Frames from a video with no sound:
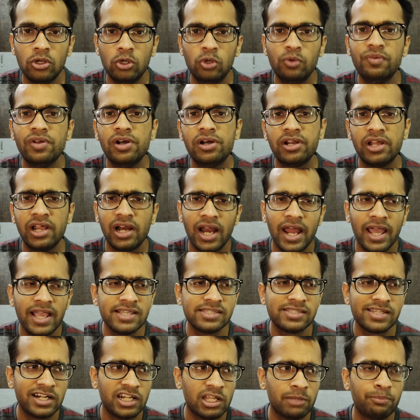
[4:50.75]
you will
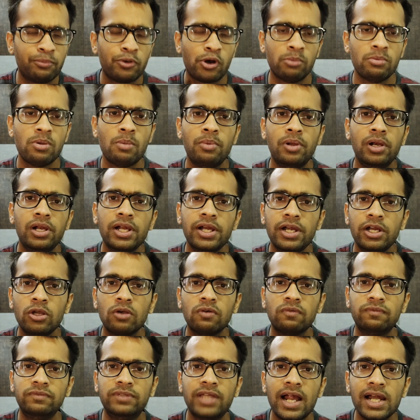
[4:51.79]
realize that the probability
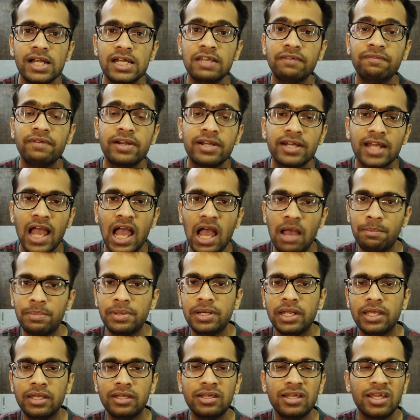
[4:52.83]
of that event
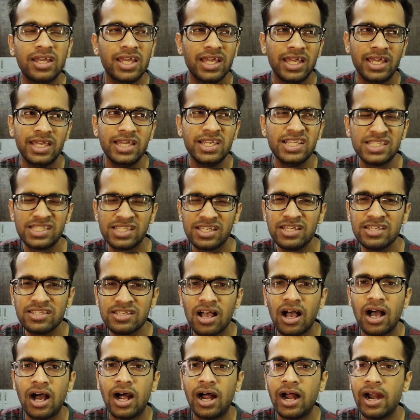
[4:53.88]
happening is
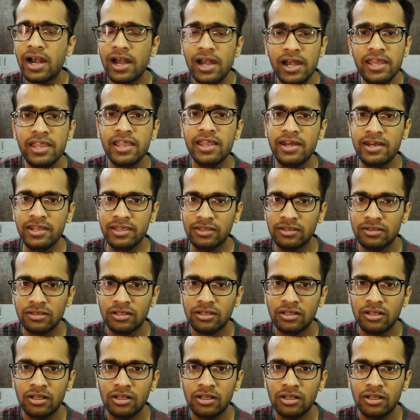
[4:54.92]
hardly any,